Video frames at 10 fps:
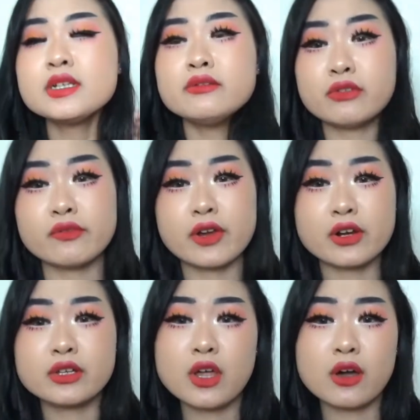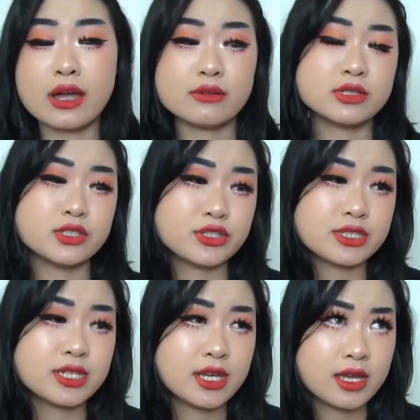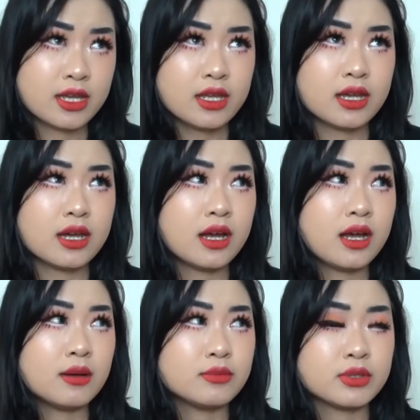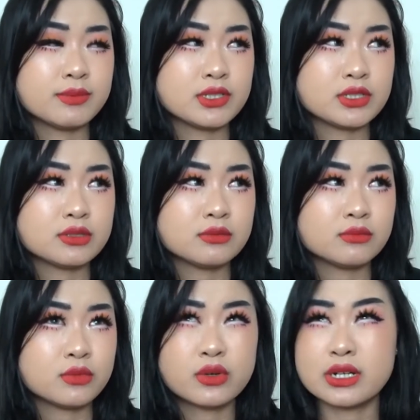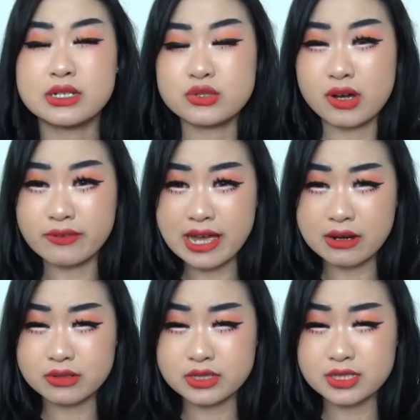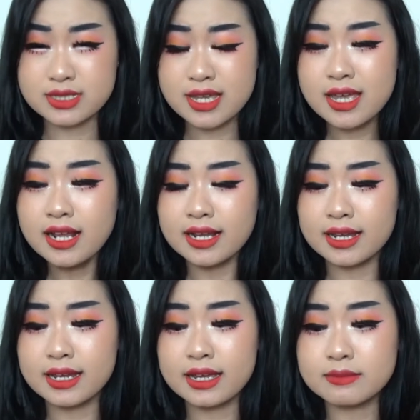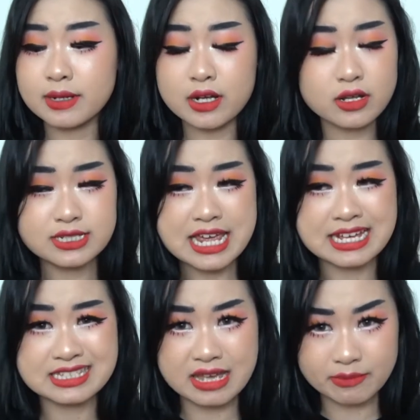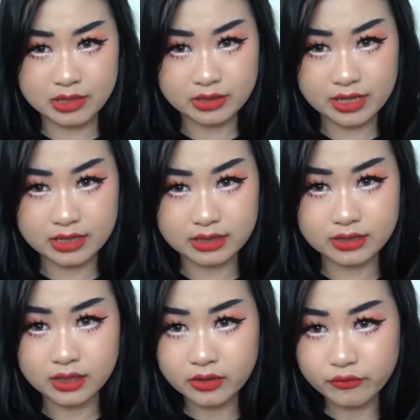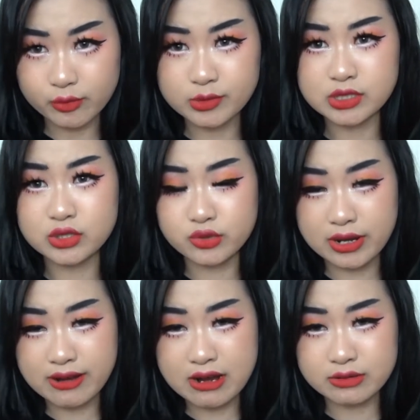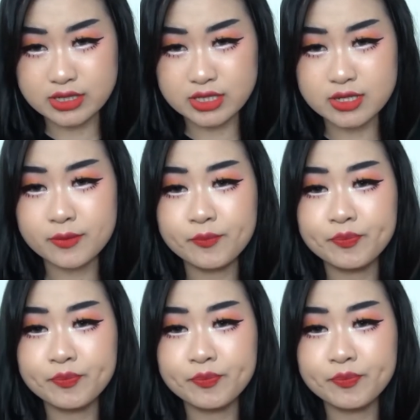for very long hours. Um, pretty much more than 12 hours. And my contacts have been in for more than 12 hours.